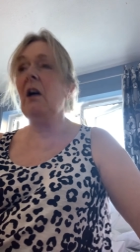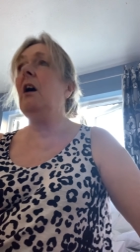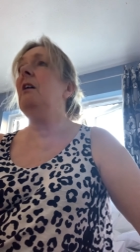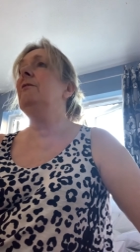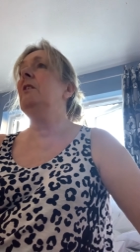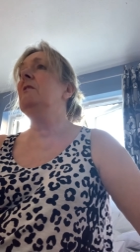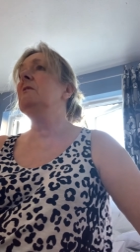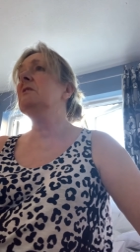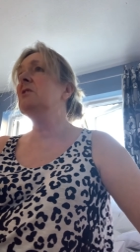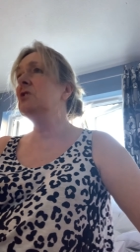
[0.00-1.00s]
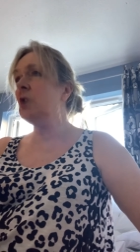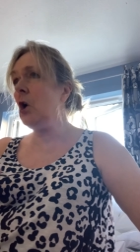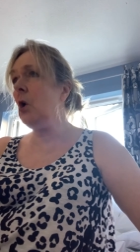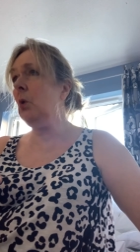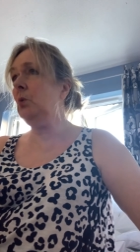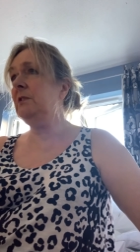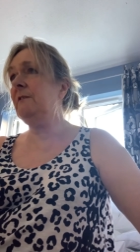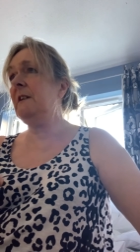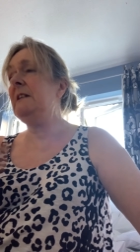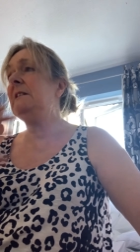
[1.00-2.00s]
I felt so
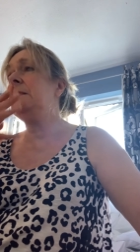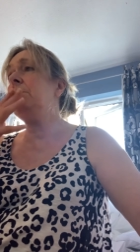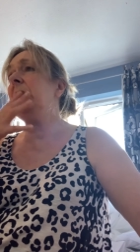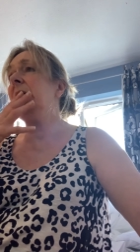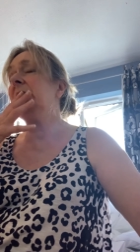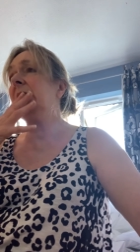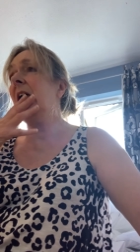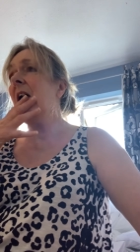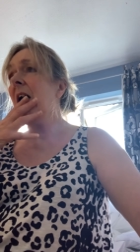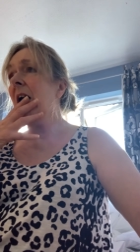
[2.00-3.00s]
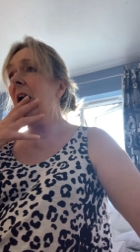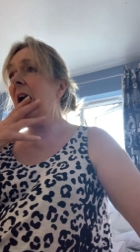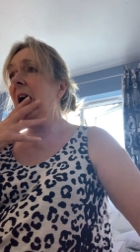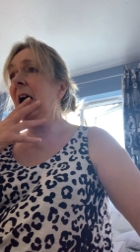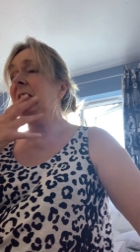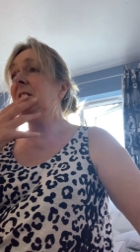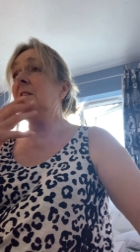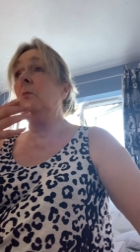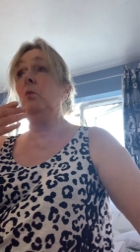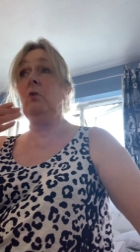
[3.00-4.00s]
defeated because I hadn't
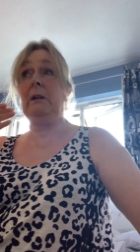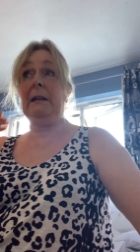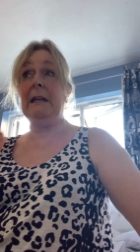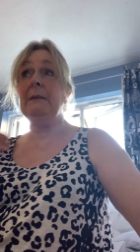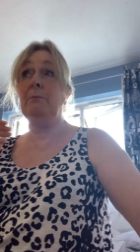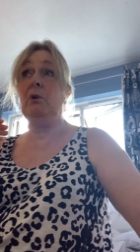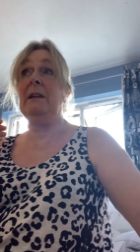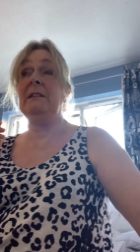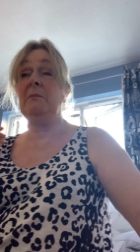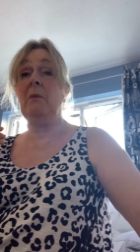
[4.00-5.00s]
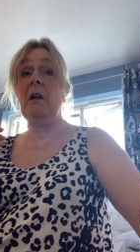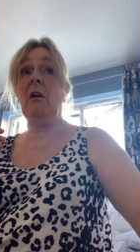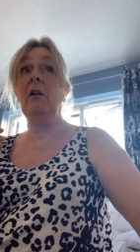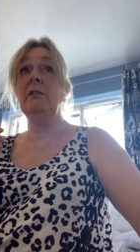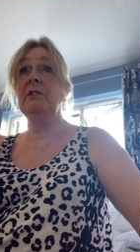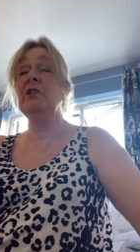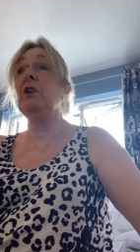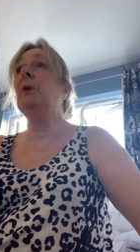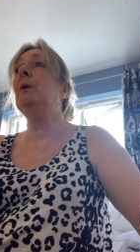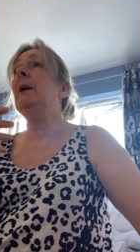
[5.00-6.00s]
done what he put into my heart to
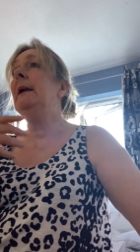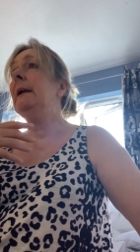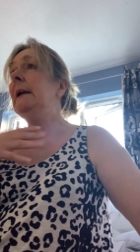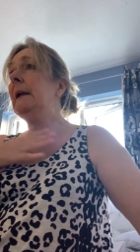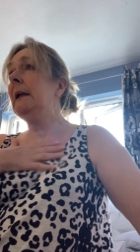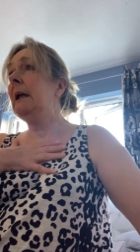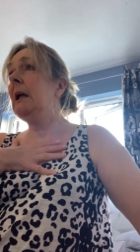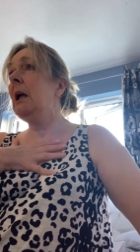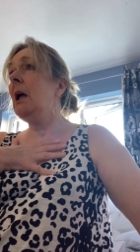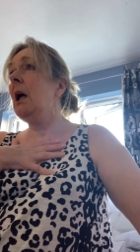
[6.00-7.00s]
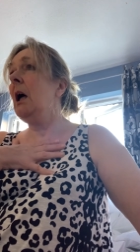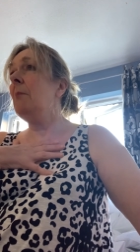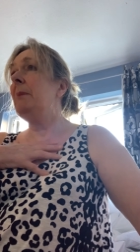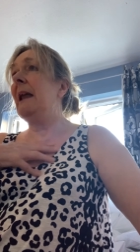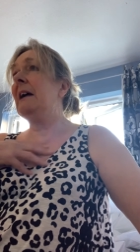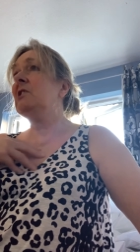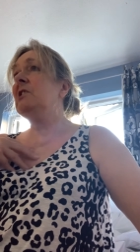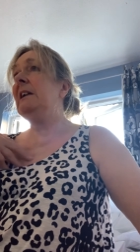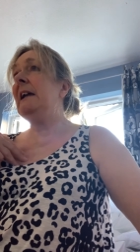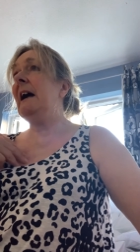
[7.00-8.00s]
do. But
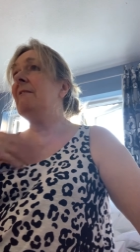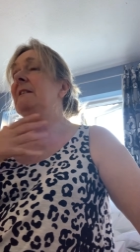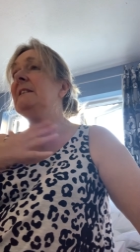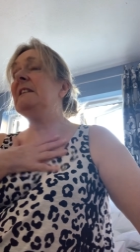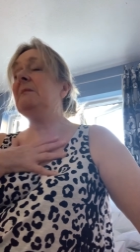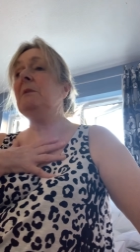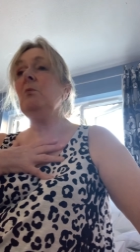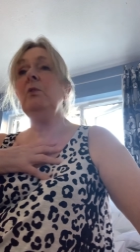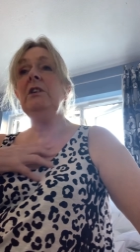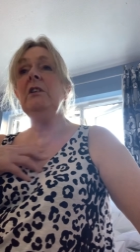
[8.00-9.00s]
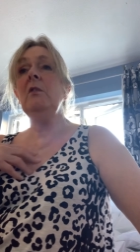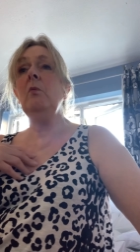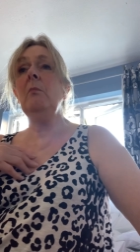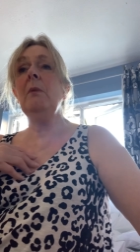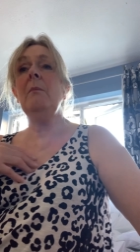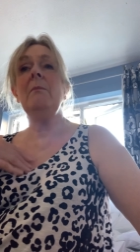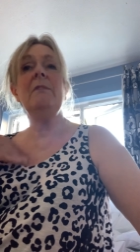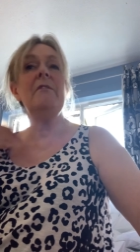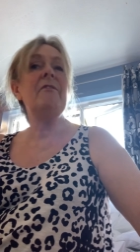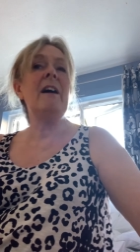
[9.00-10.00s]
actually, Harry said to me, Well, you know what, Mum?
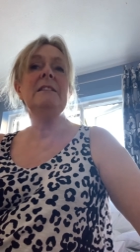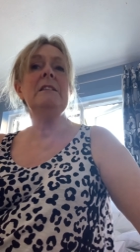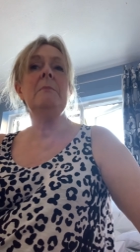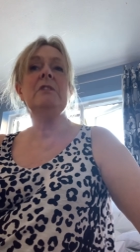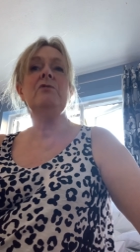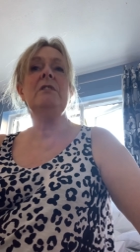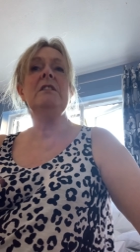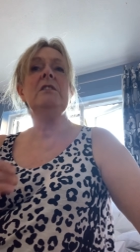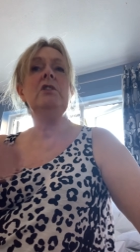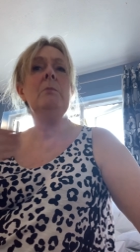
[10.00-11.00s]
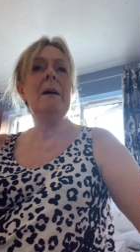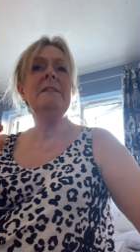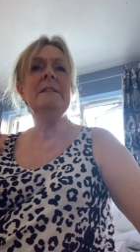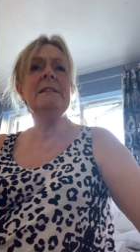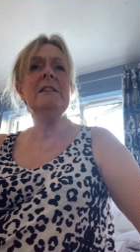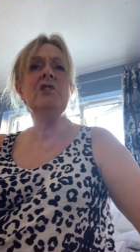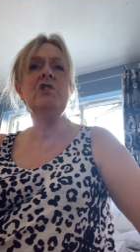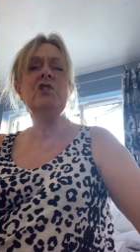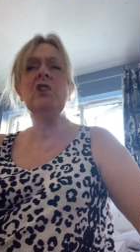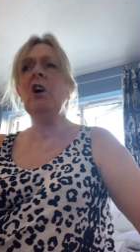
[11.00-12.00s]
The fact of the matter is, you made the decision
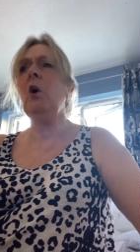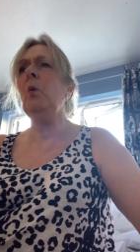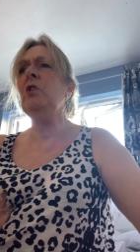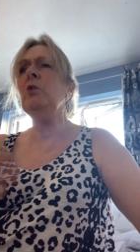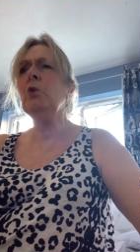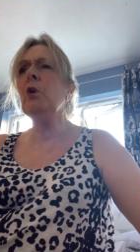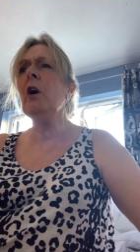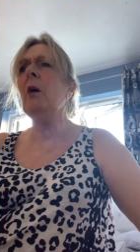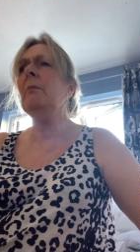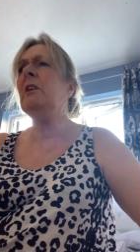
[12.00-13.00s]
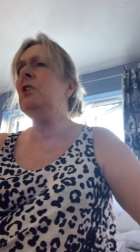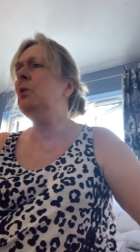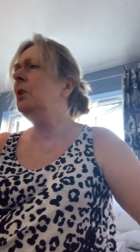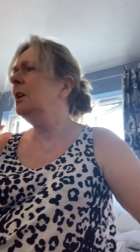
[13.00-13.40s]
to go and you got up and you